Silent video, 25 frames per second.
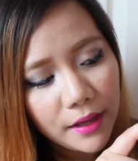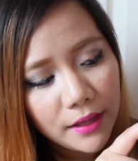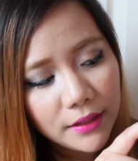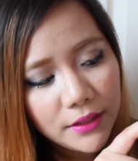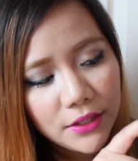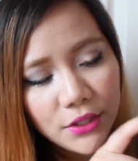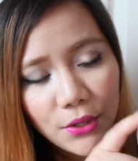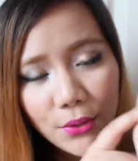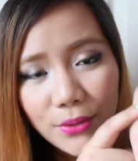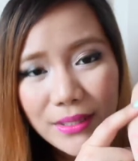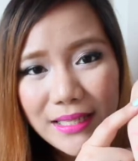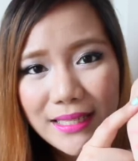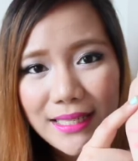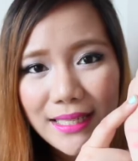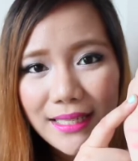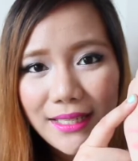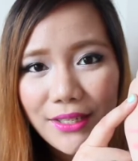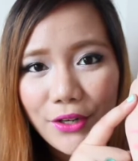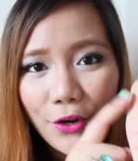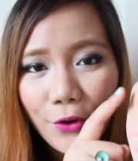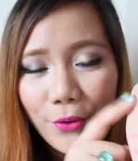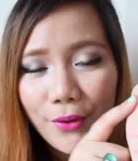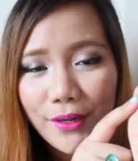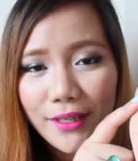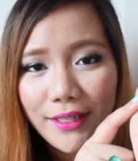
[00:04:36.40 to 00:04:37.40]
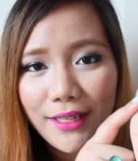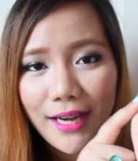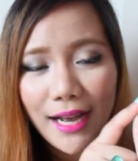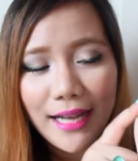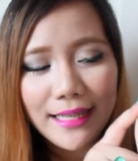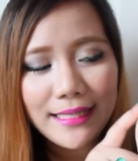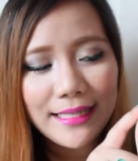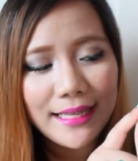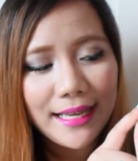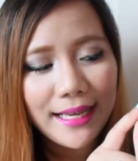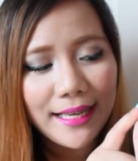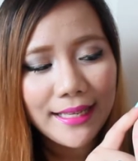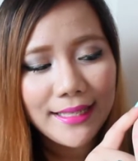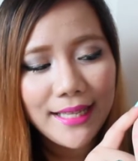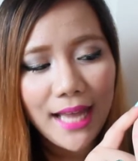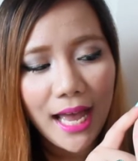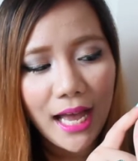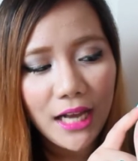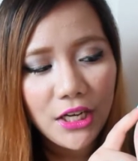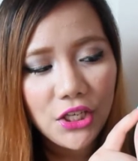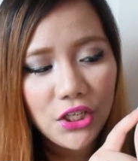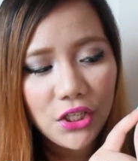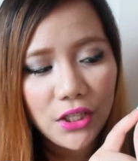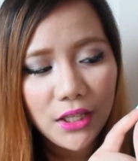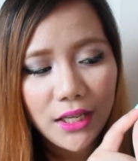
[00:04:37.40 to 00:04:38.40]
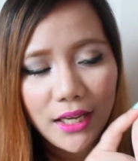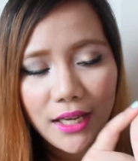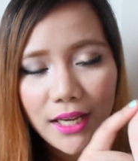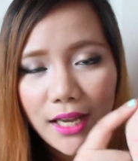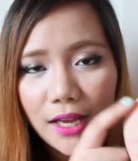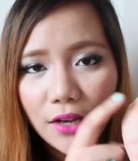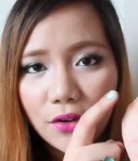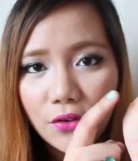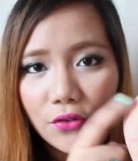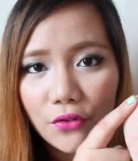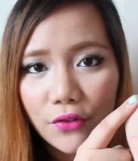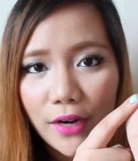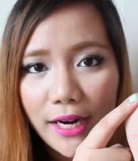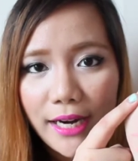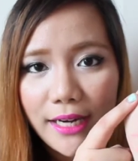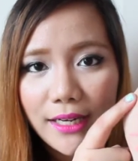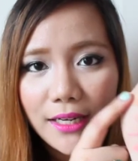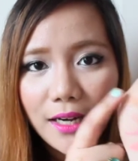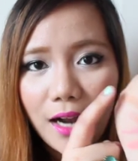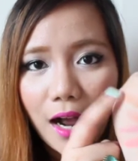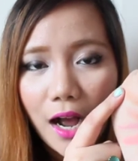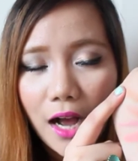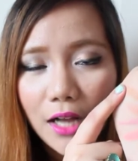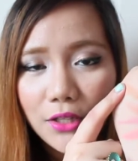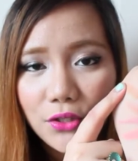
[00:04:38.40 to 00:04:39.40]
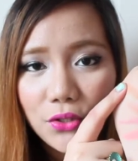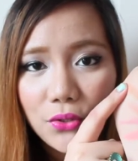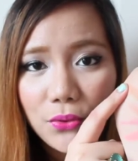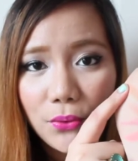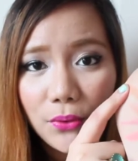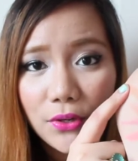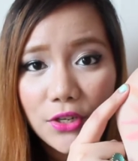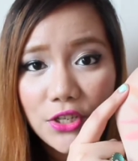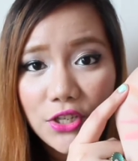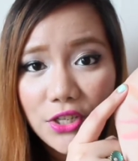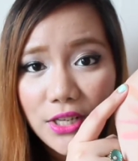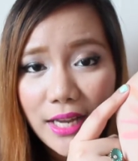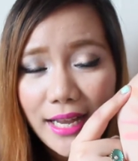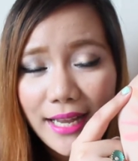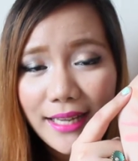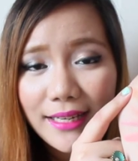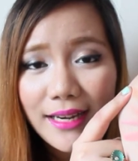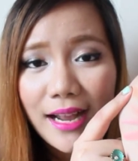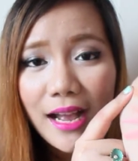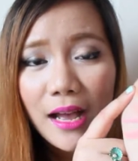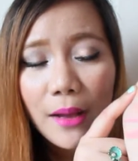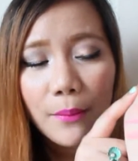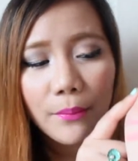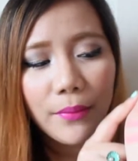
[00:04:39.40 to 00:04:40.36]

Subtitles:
Toasted Coconut is actually a great contour shade,